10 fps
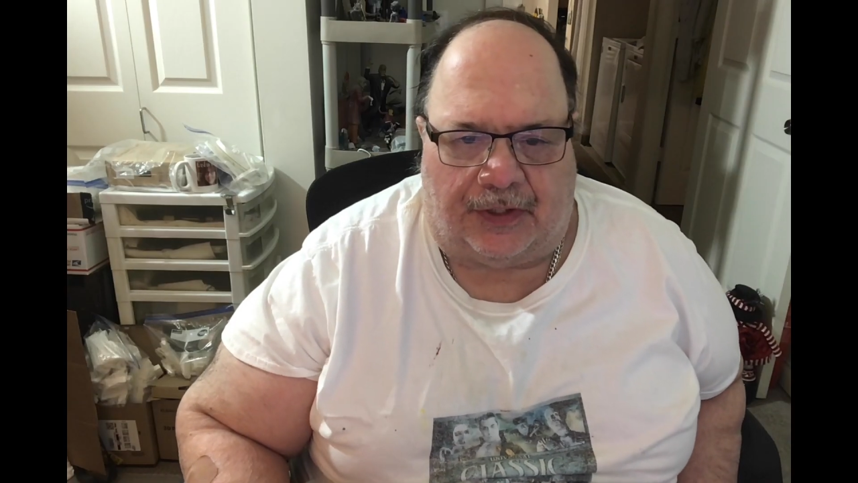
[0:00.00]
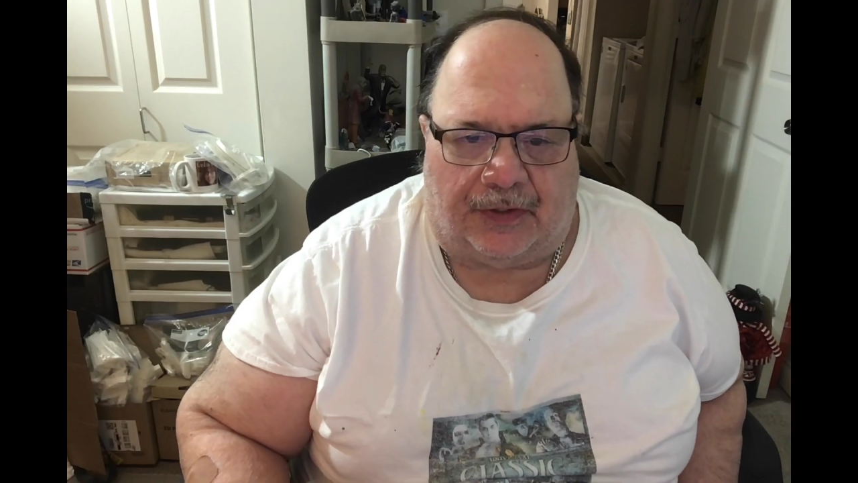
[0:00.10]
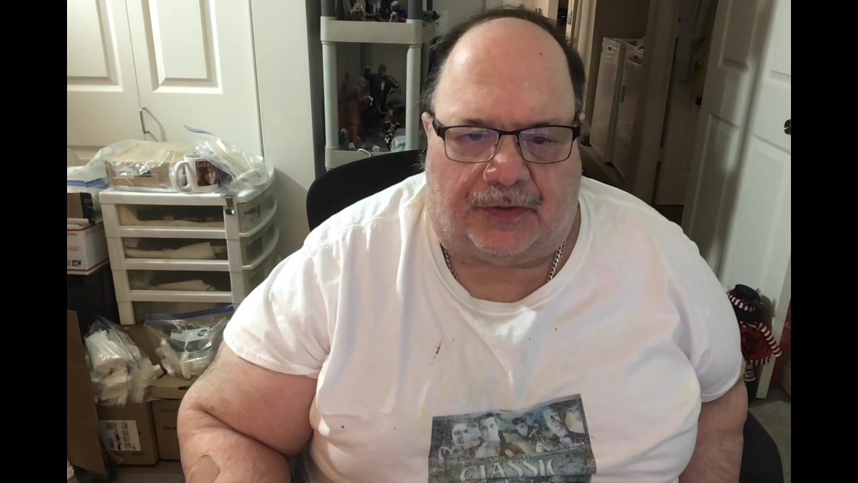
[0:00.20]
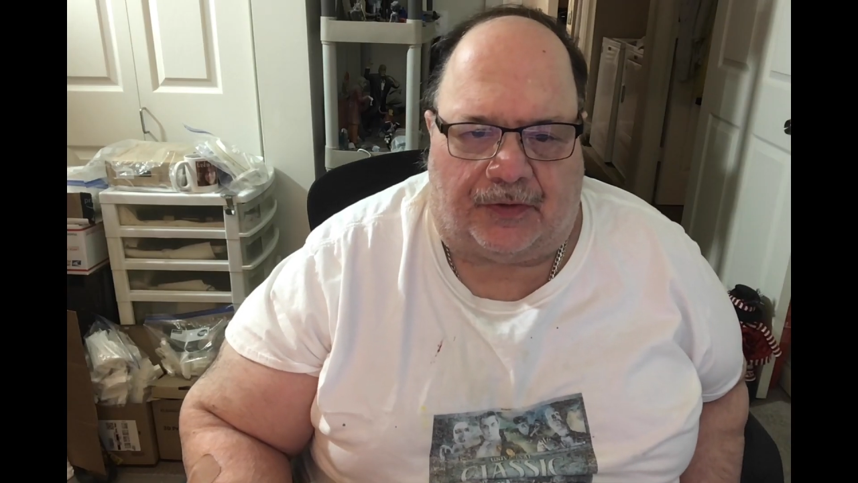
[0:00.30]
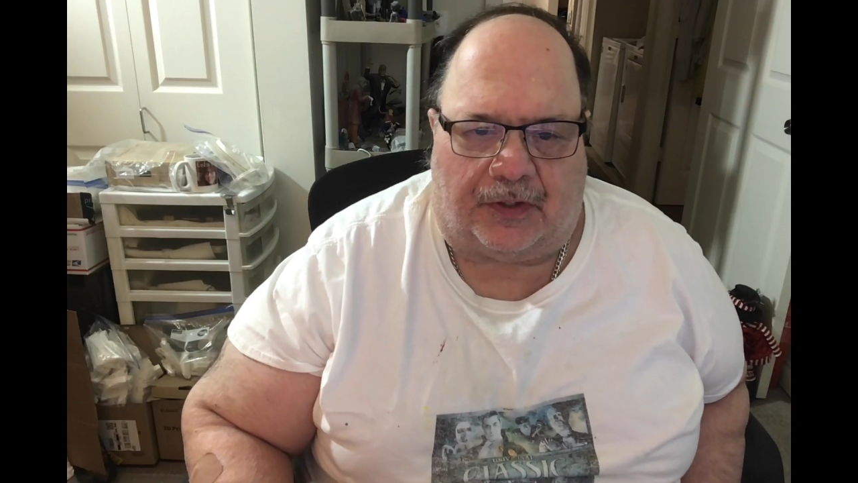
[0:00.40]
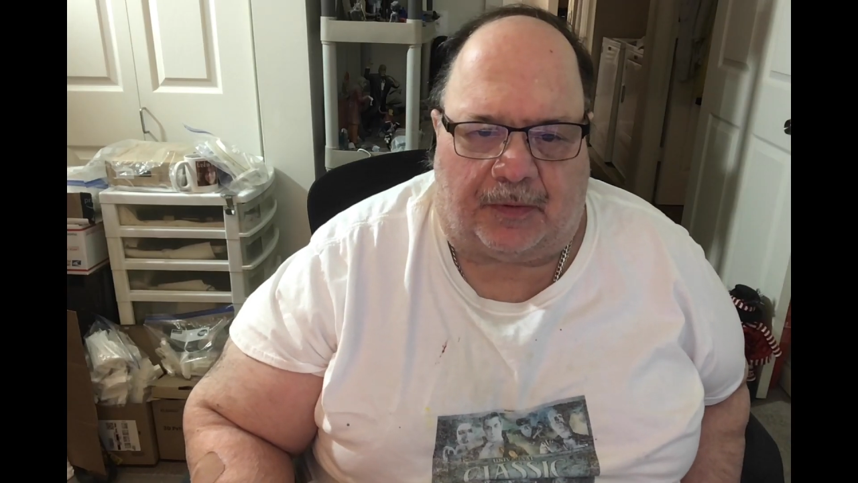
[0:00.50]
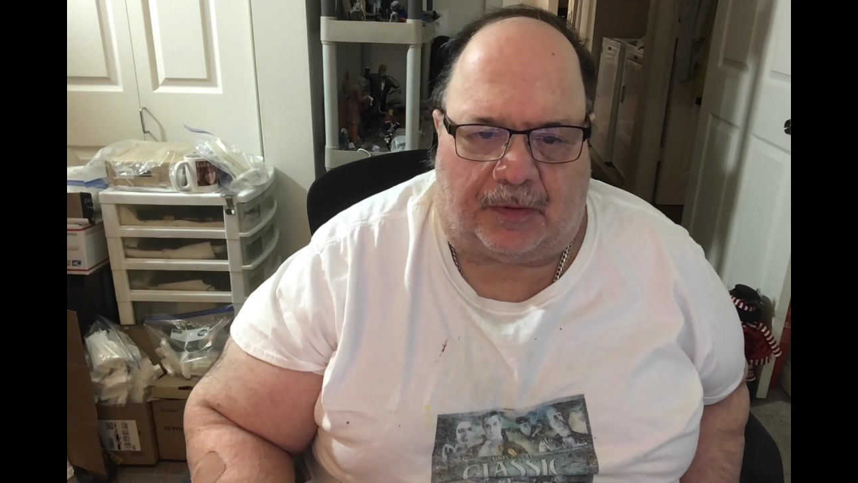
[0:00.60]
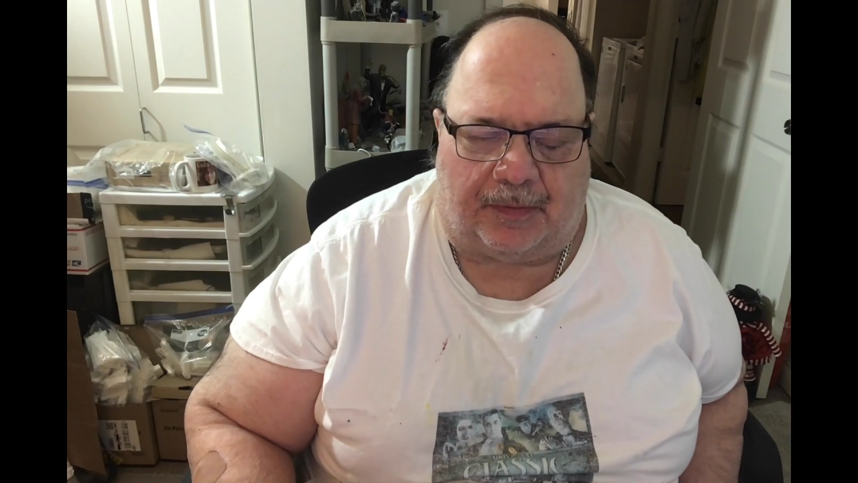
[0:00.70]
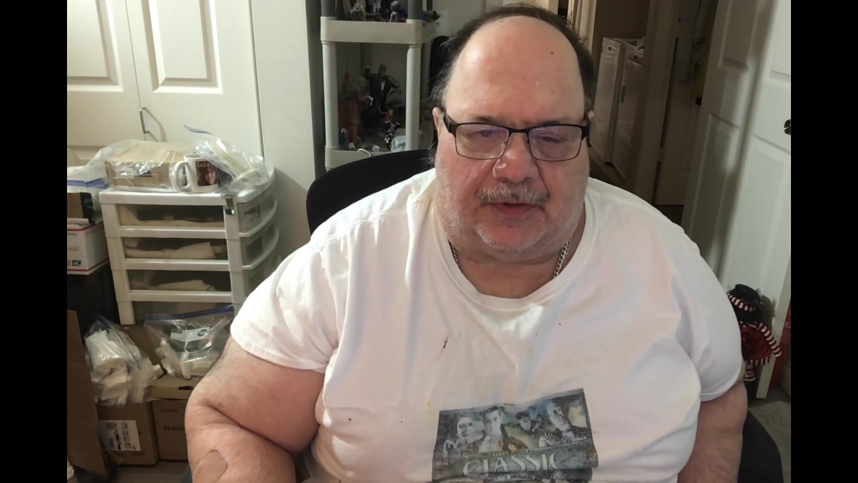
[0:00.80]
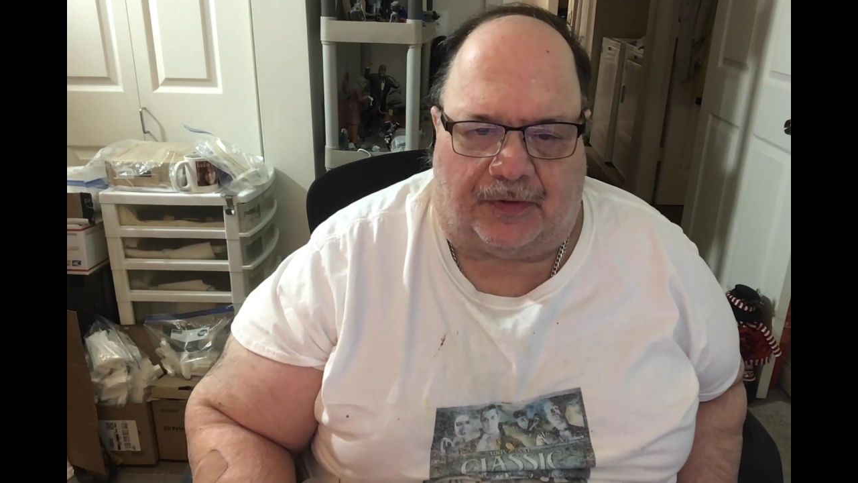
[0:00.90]
just a Tips and
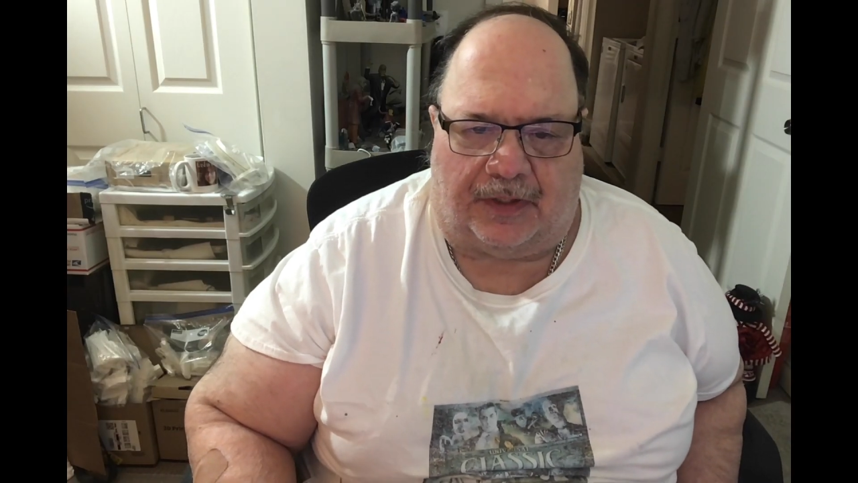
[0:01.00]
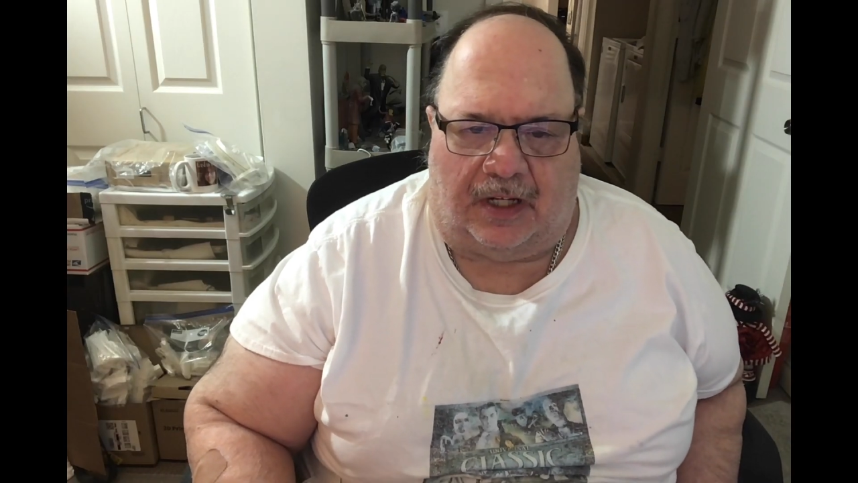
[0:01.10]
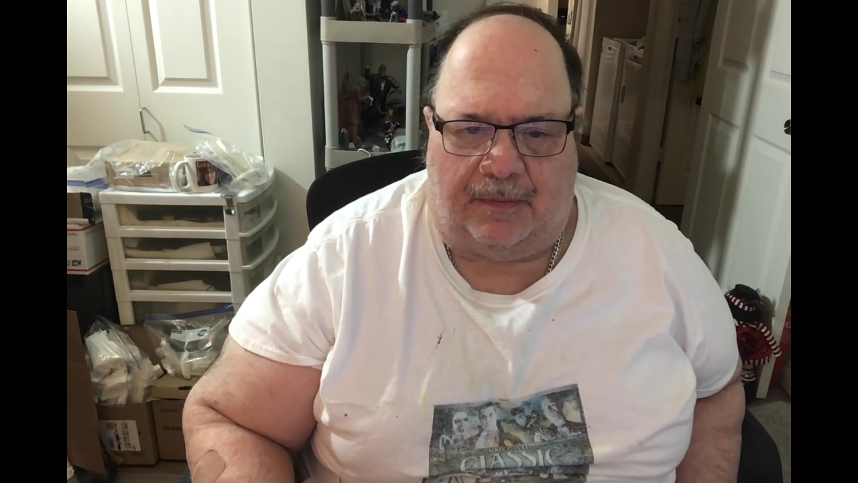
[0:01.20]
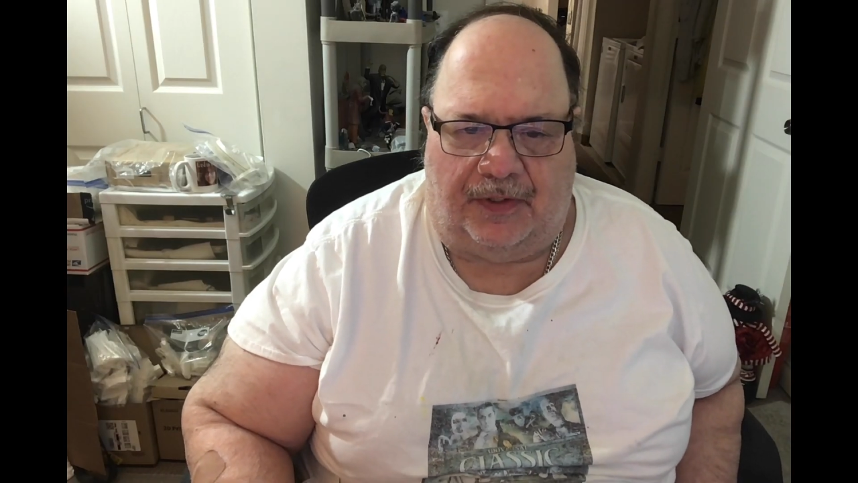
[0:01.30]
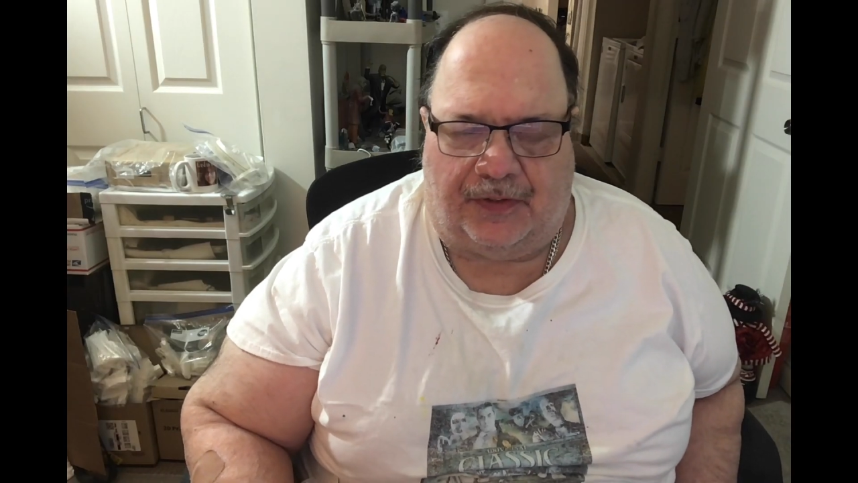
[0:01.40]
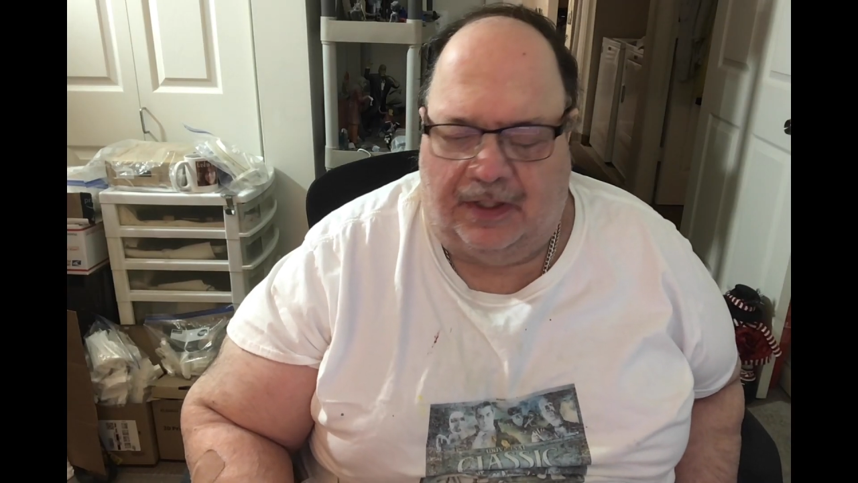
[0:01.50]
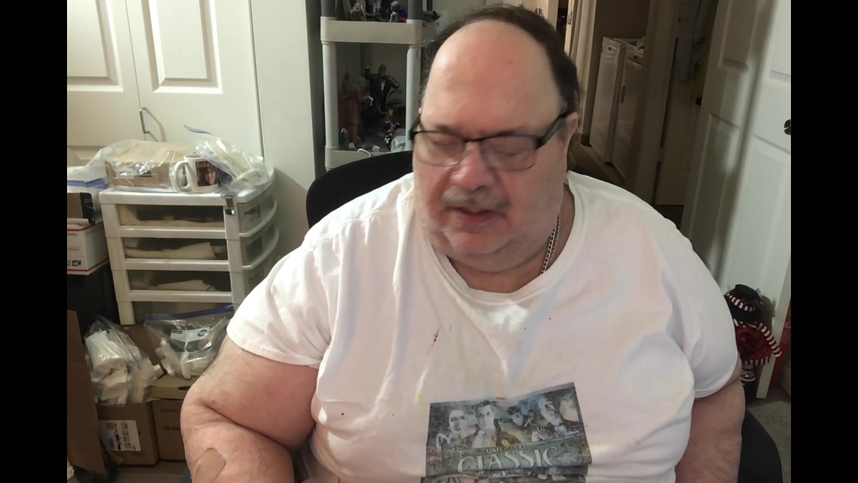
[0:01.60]
Tricks and Hobbies.